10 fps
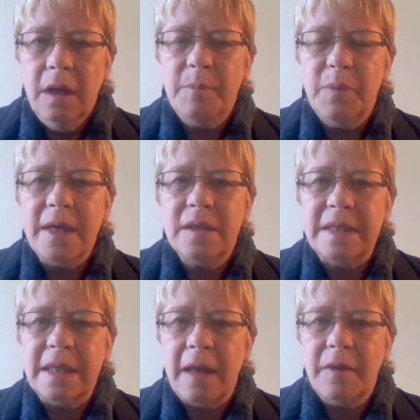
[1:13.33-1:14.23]
It brings
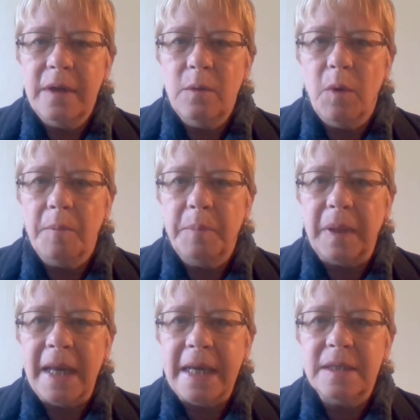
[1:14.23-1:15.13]
together in one
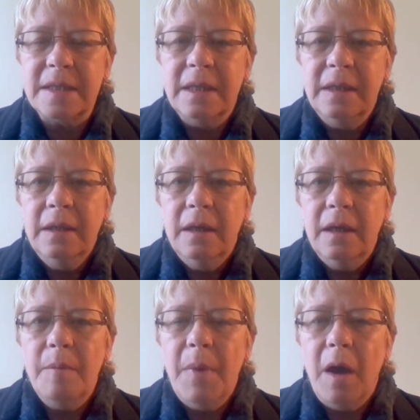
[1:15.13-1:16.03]
place
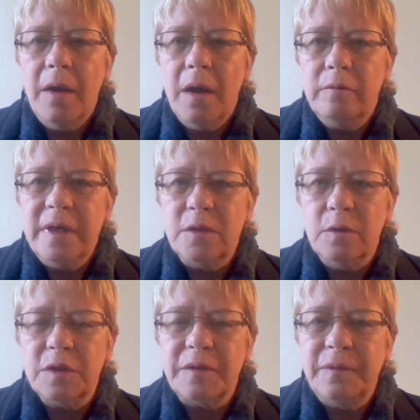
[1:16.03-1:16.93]
a
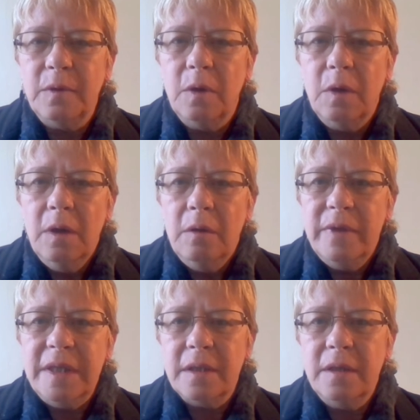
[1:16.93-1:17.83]
resource for
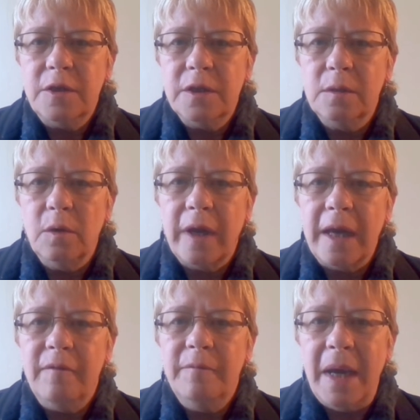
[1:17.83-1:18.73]
researchers
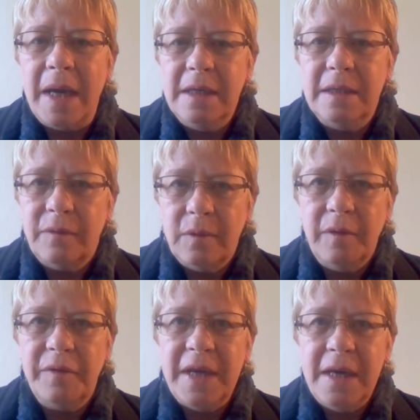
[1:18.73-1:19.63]
looking at many
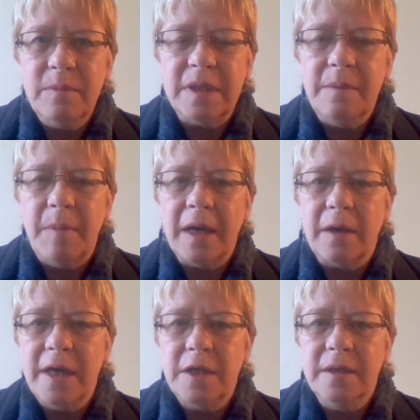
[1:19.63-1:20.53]
different themes in
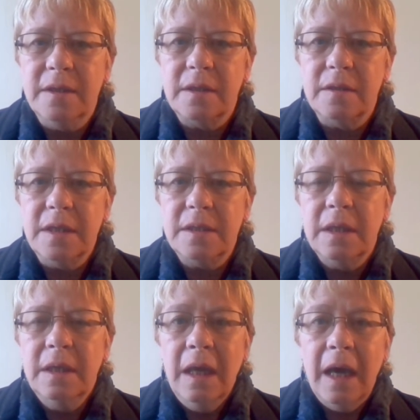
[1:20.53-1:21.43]
migration
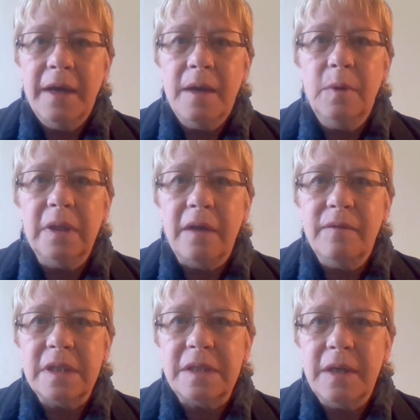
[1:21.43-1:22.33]
studies, and it will
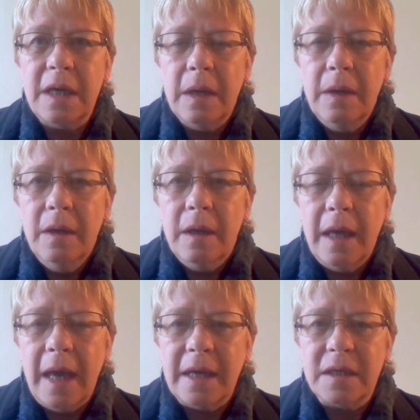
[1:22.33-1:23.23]
give us the
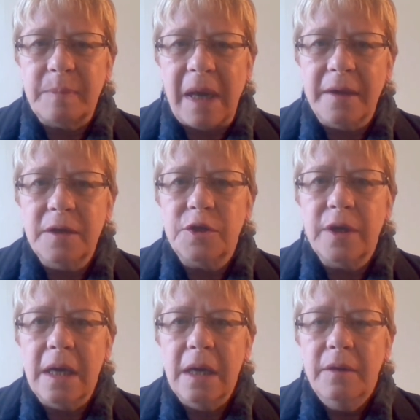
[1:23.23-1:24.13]

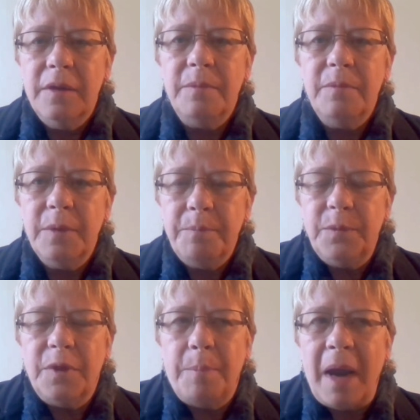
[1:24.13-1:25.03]
explanatory,
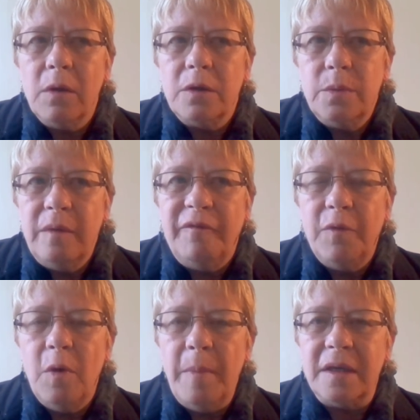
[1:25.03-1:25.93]
the power to
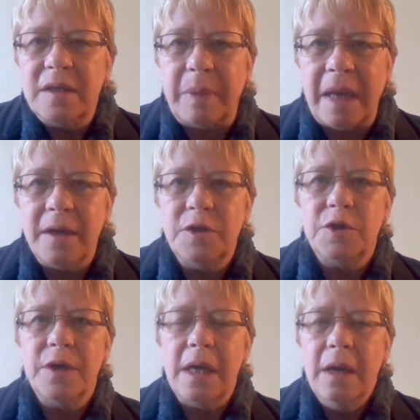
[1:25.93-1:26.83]
inform
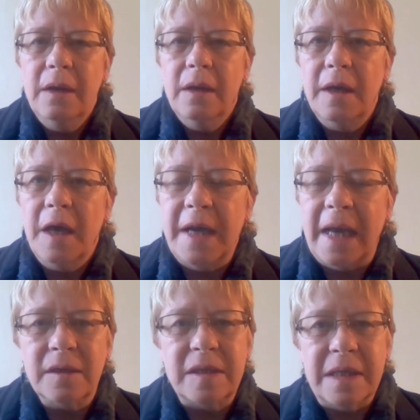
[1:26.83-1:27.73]
explanatory
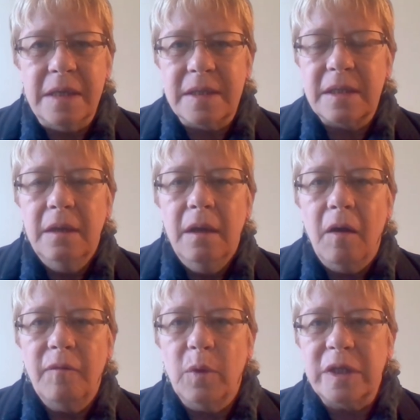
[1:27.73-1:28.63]
analysis
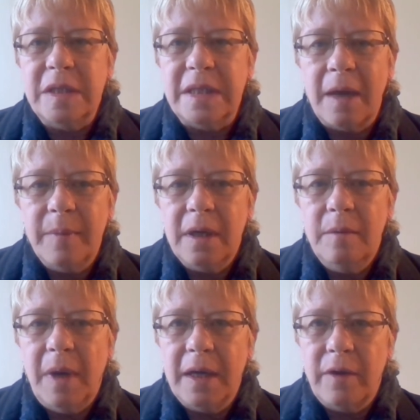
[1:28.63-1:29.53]
of what is happening
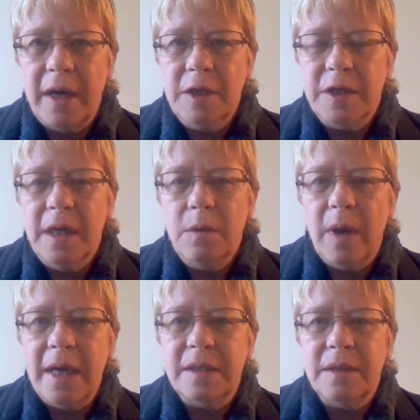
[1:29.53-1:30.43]
in migration
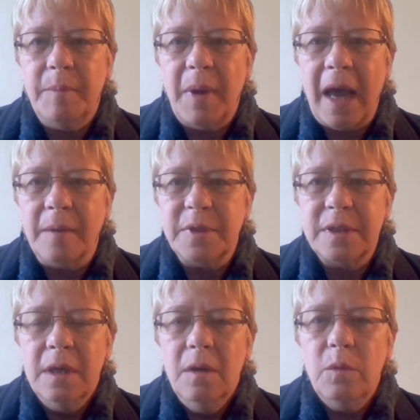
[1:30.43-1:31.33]
in ways that
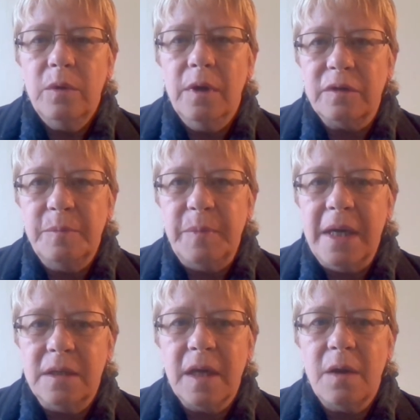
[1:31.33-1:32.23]
perhaps would not have
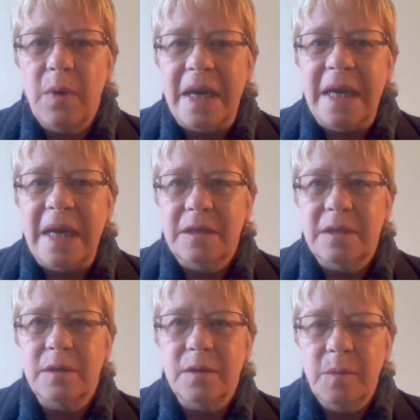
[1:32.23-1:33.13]
been so
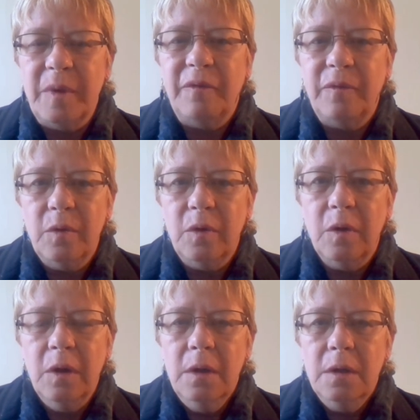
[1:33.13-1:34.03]
easy to do
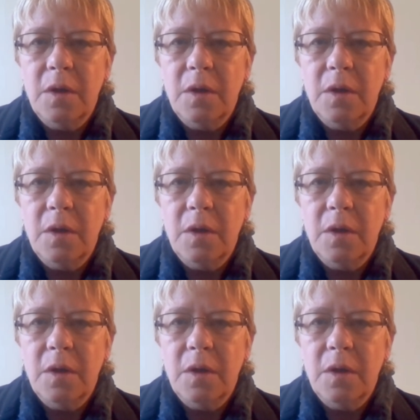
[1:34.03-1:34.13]
before.